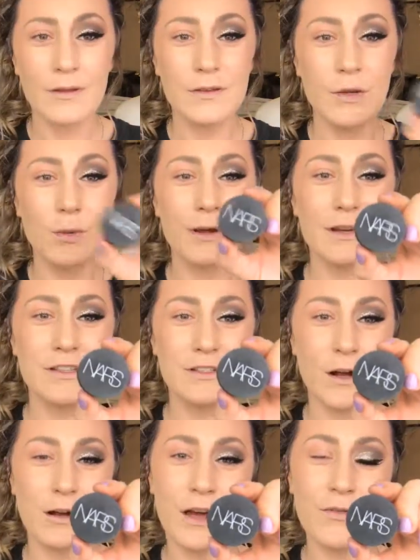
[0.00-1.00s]
So we're going to
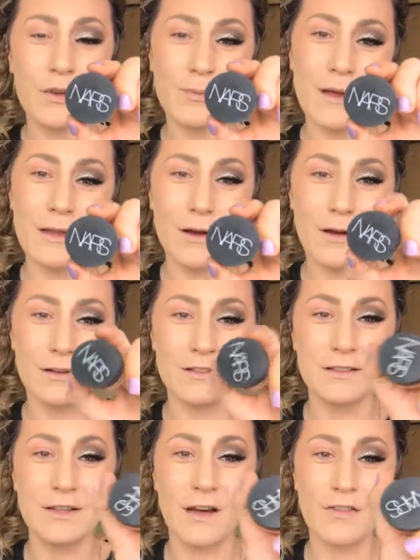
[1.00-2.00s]
start off with my NARS
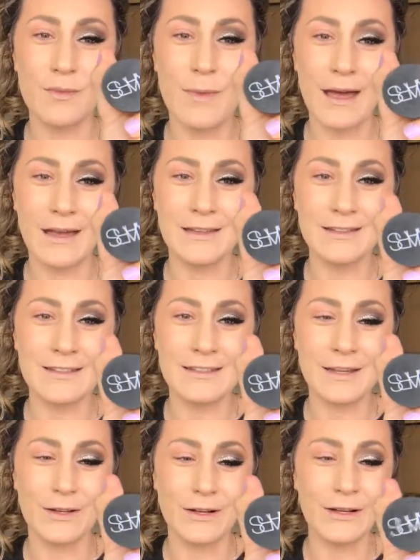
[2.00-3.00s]
Soft Matte
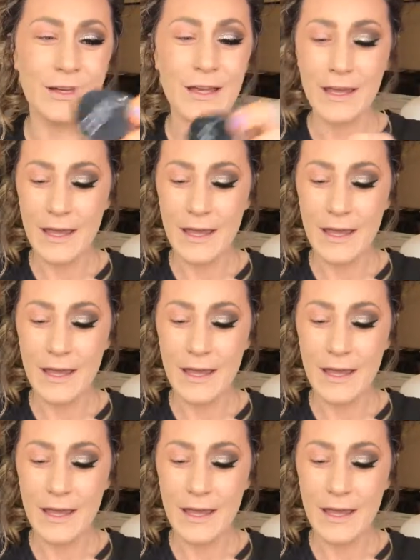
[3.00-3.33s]
Concealer,